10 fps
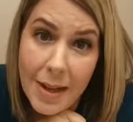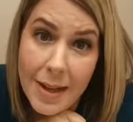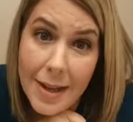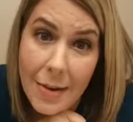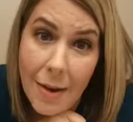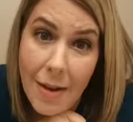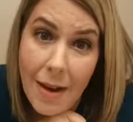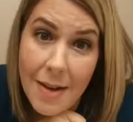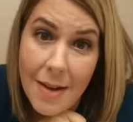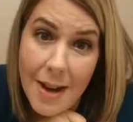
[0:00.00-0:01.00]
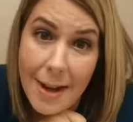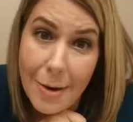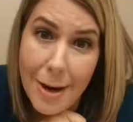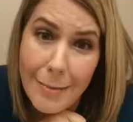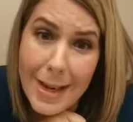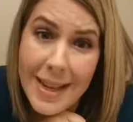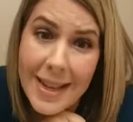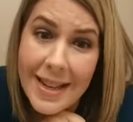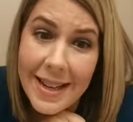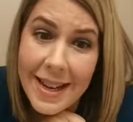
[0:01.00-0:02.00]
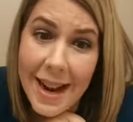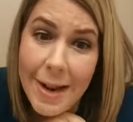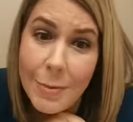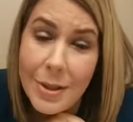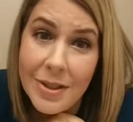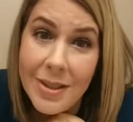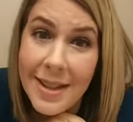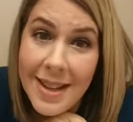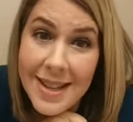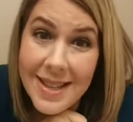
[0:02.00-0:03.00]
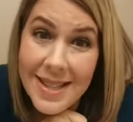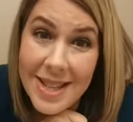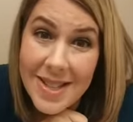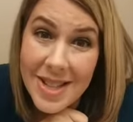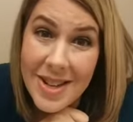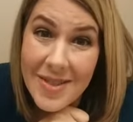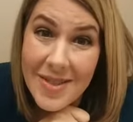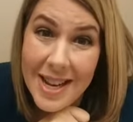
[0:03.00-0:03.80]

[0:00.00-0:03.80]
and that you all have a great weekend, and I will see you soon.